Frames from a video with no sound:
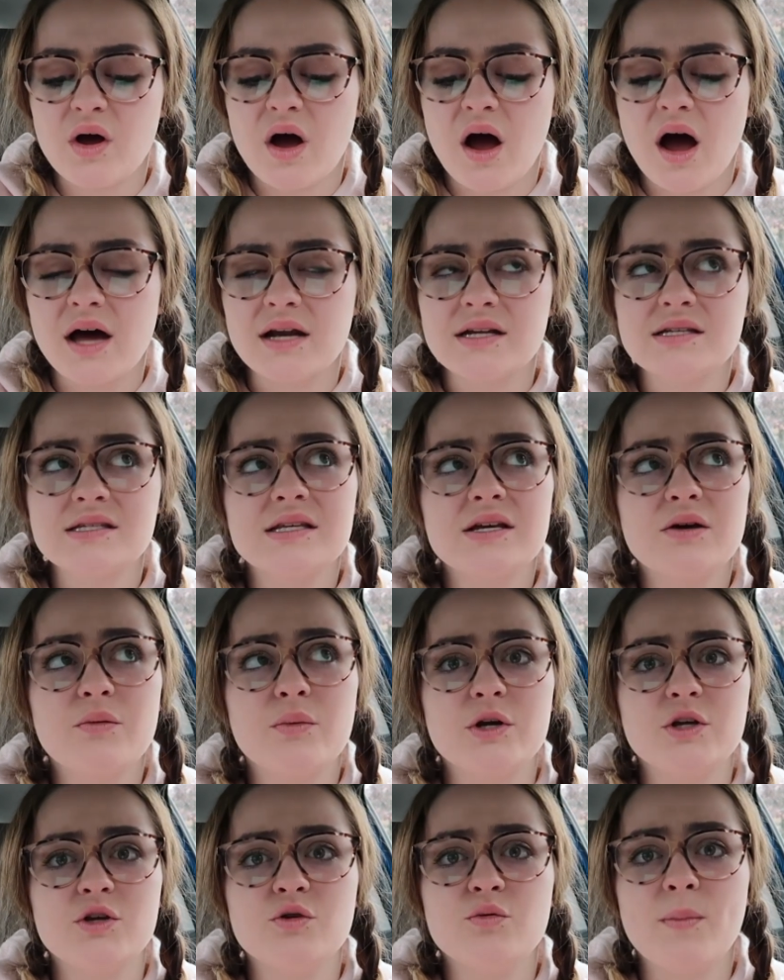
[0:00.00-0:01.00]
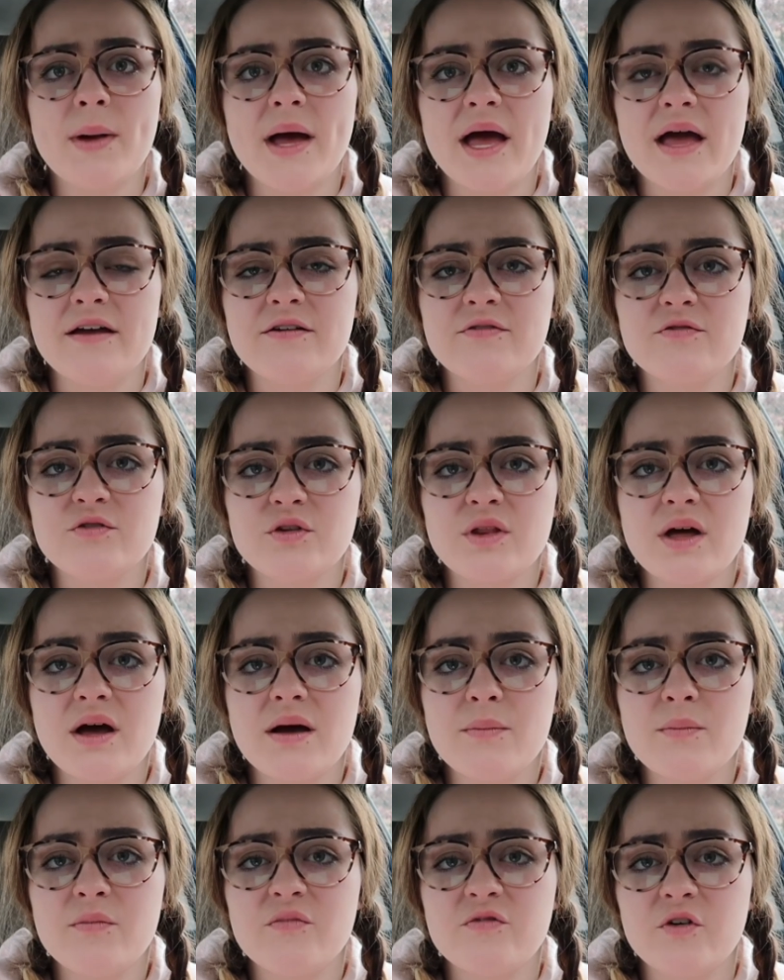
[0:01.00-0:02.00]
honestly, when you pay for
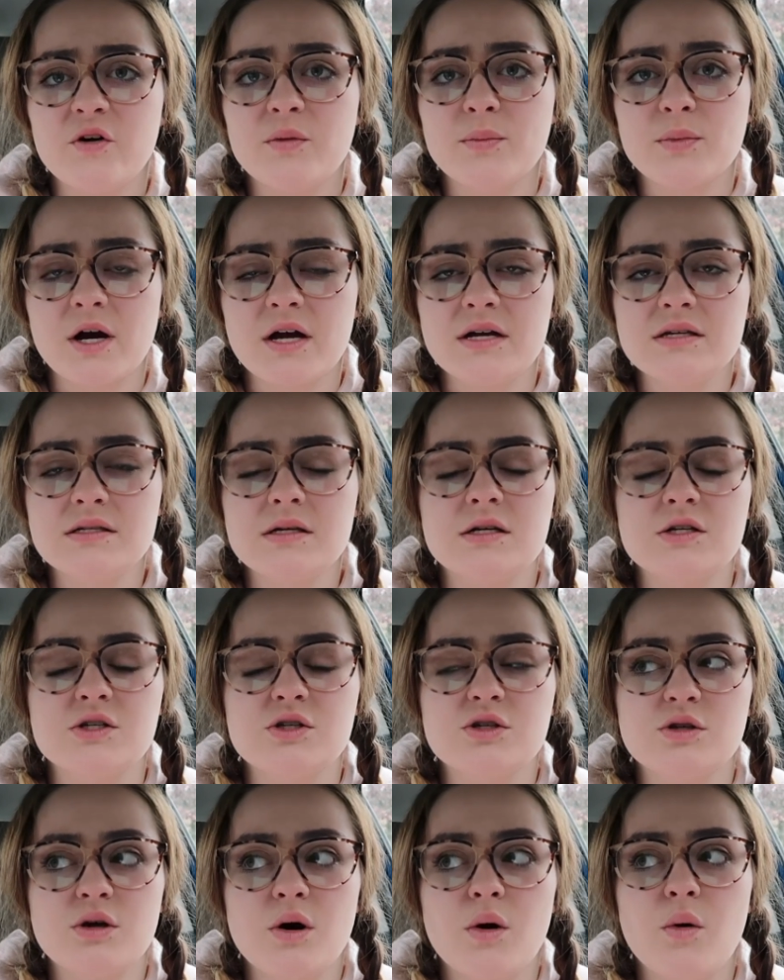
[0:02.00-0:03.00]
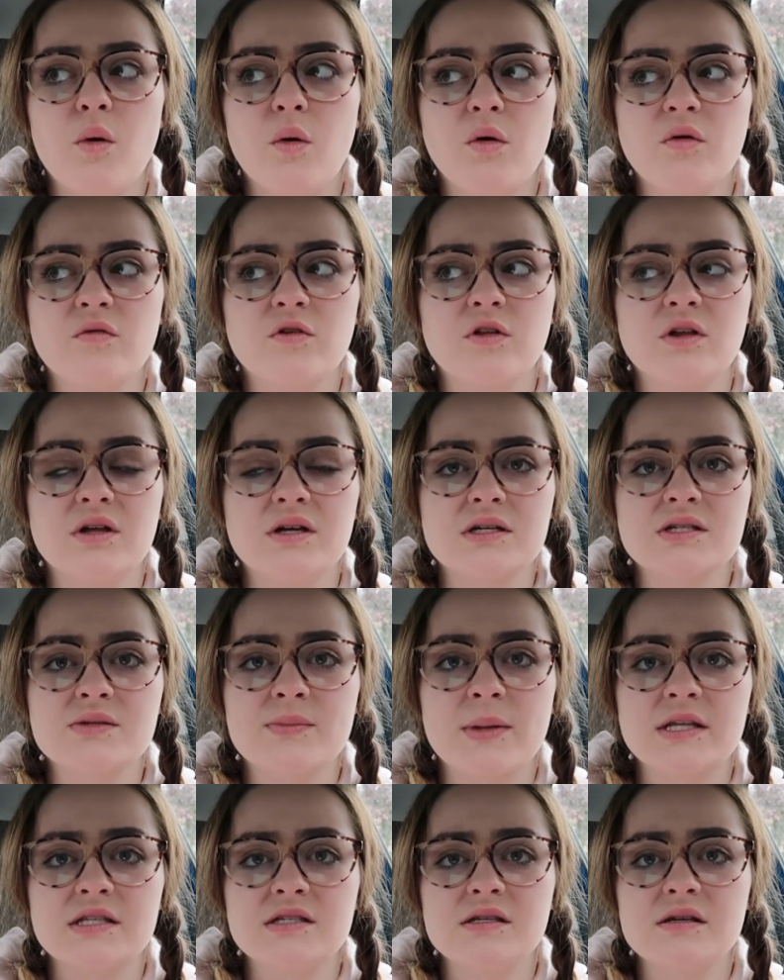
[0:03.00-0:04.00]
them full price, it is so overly
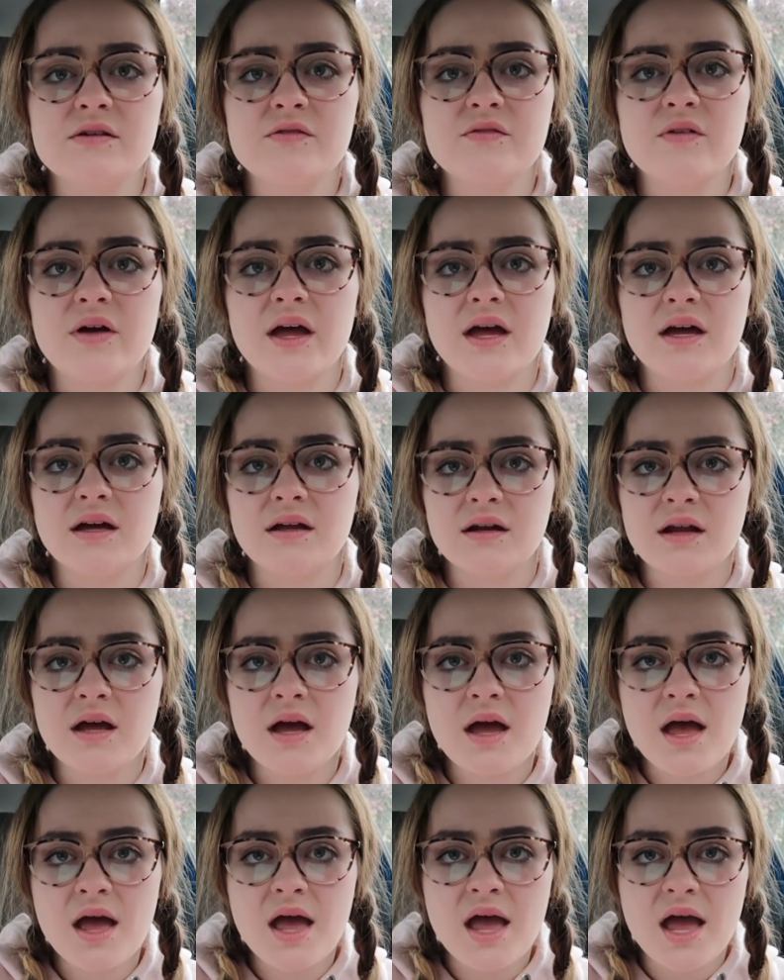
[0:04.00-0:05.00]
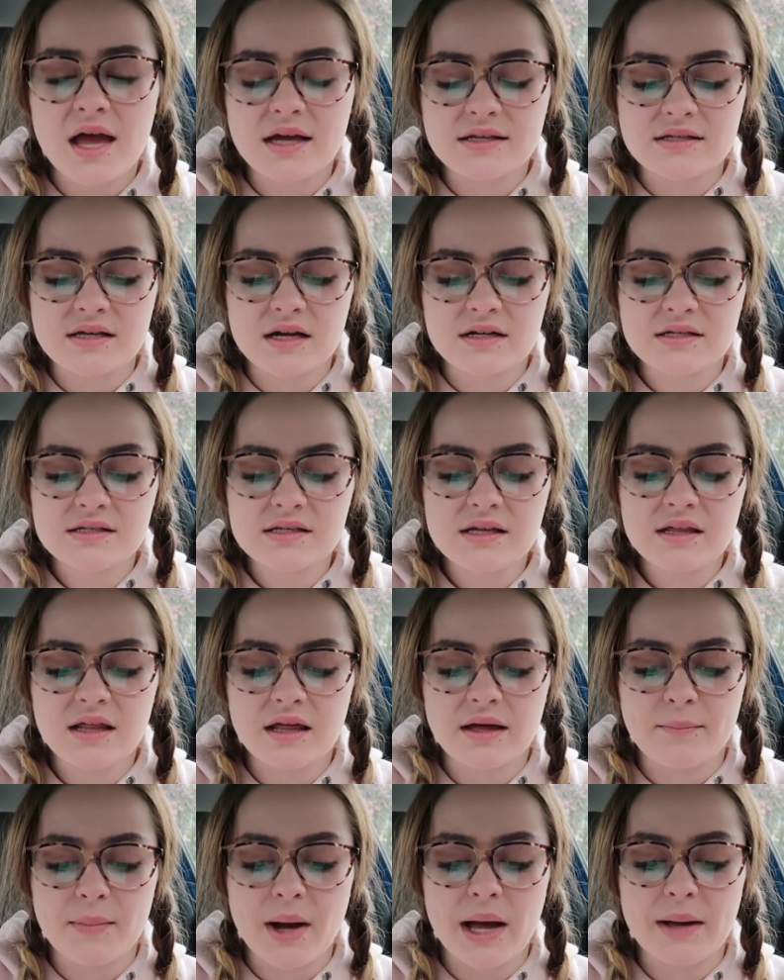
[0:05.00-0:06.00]
expensive, and it's honestly
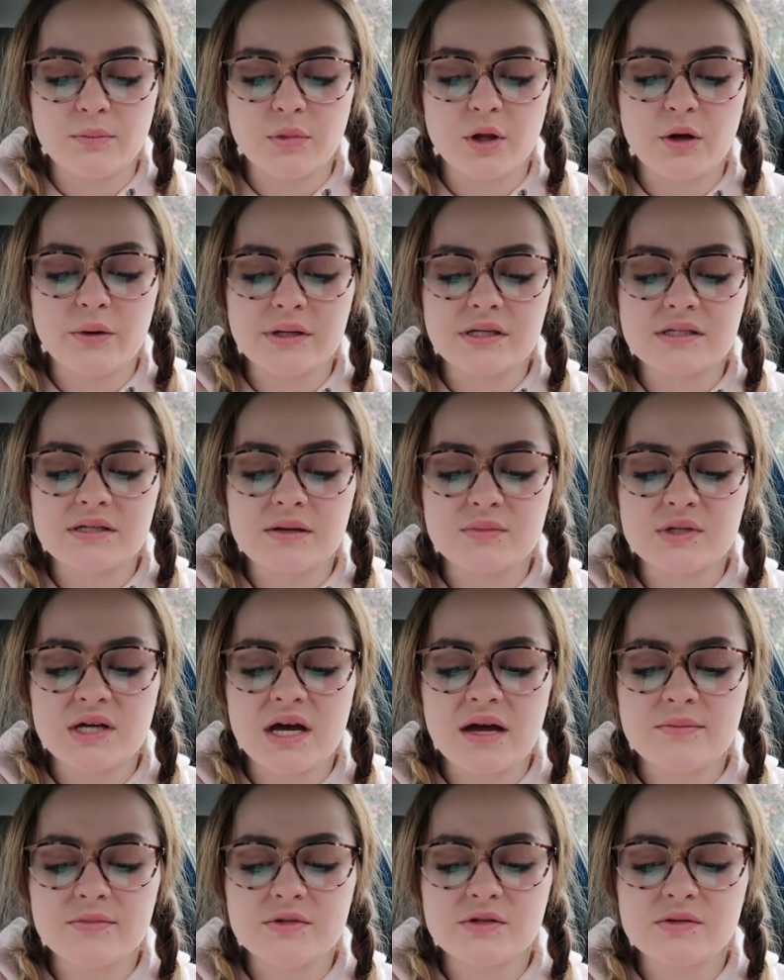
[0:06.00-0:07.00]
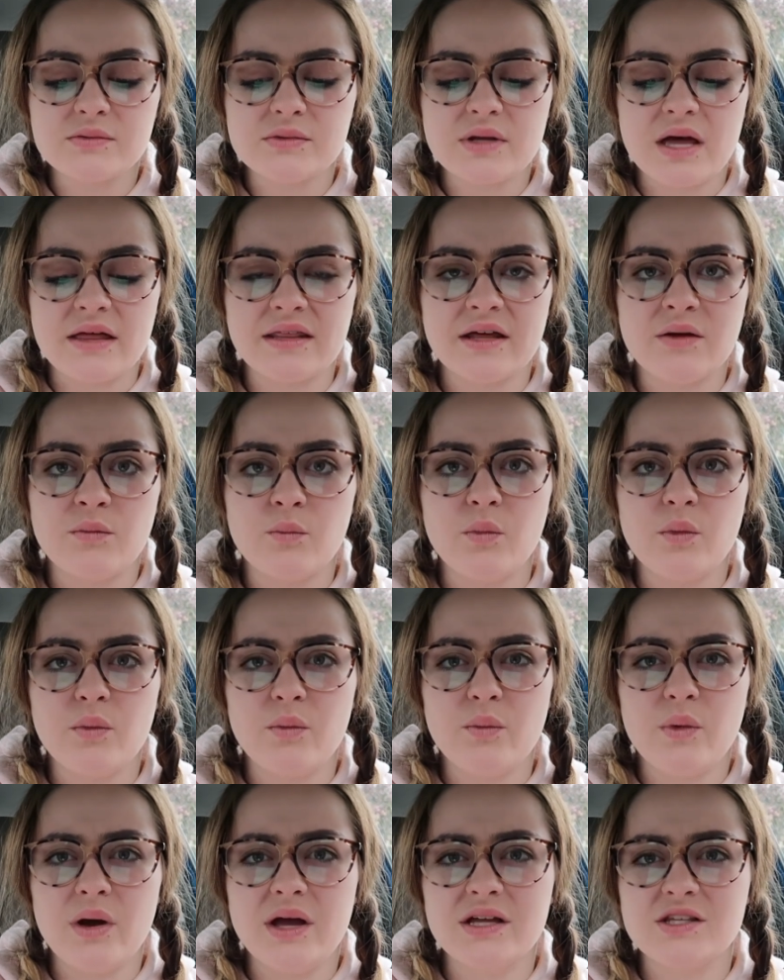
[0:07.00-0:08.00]
like mind-blowing sometimes. And then
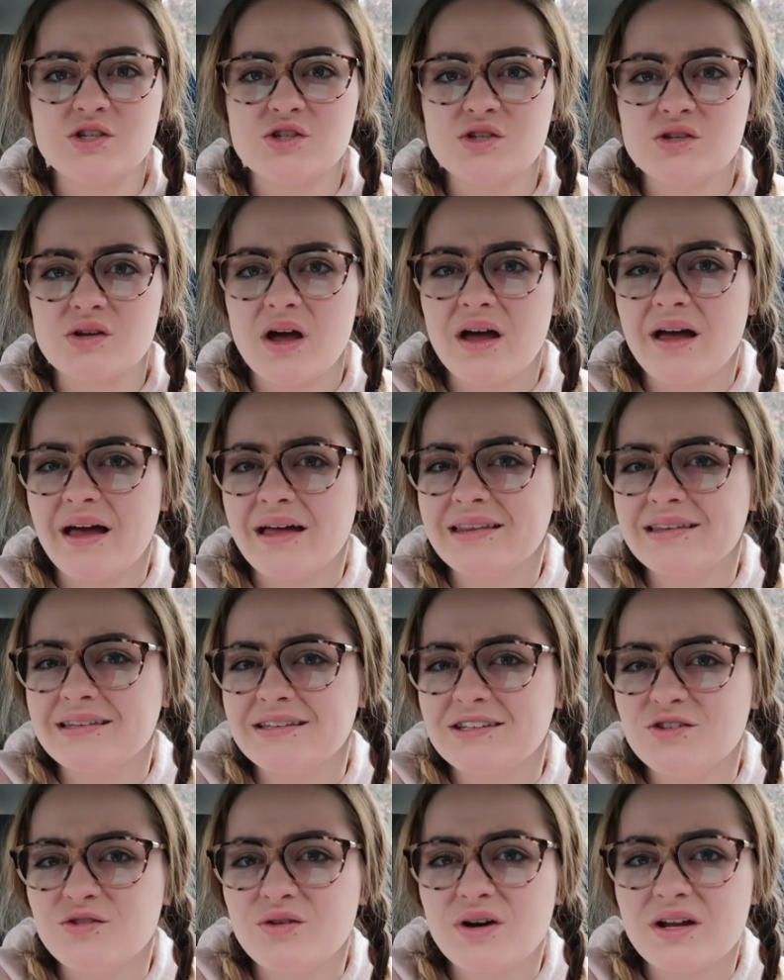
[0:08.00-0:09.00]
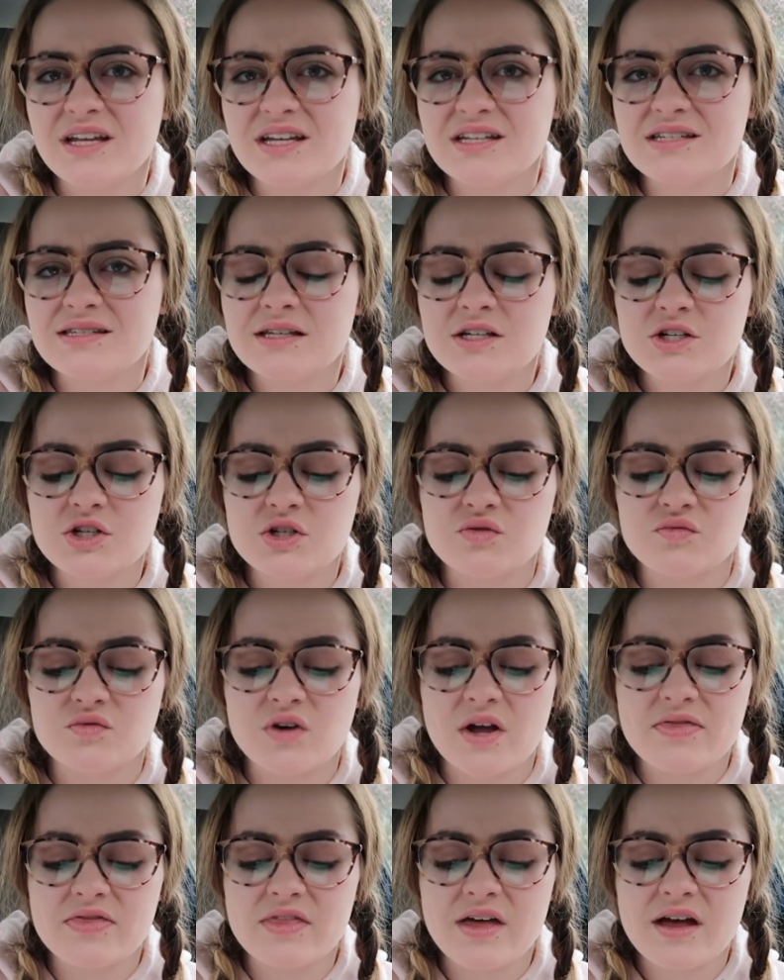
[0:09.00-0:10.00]
you could easily just
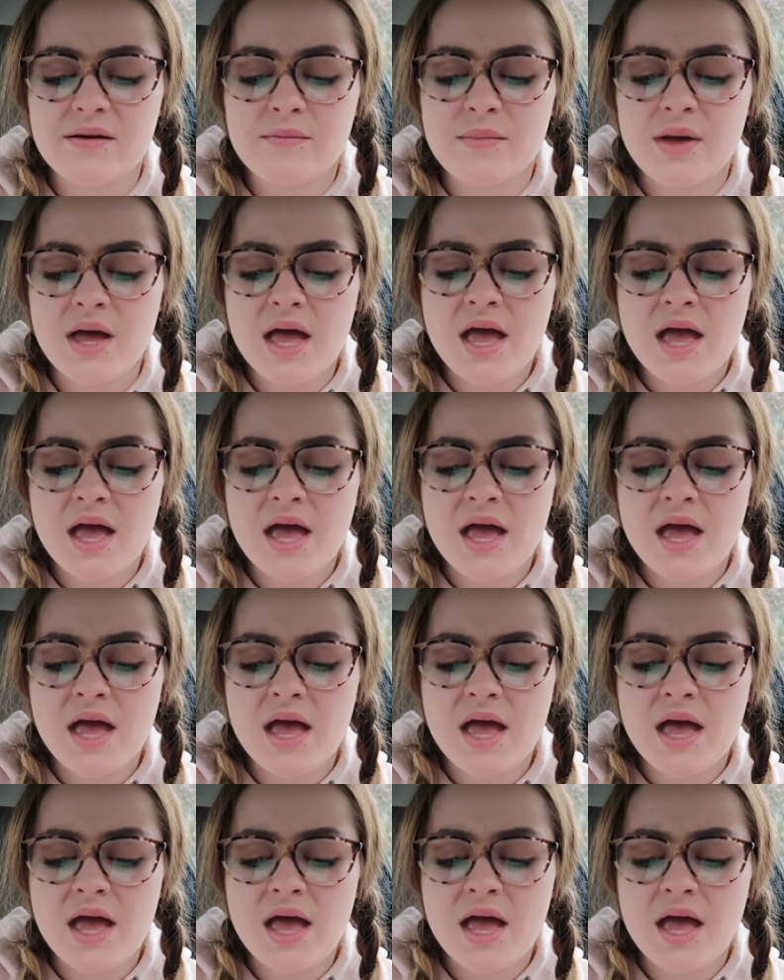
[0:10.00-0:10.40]
rent them,